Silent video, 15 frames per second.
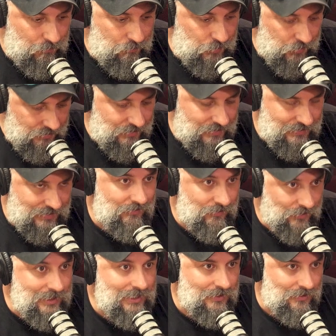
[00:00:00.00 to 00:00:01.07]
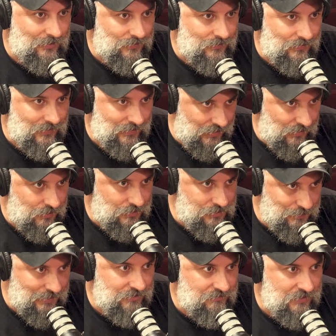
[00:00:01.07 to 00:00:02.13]
put it all together here and it's
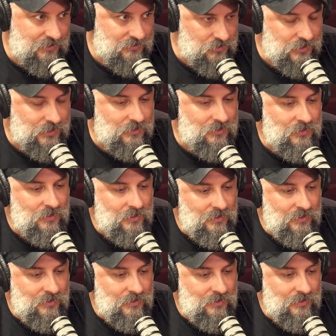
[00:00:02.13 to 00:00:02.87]
manufactured here.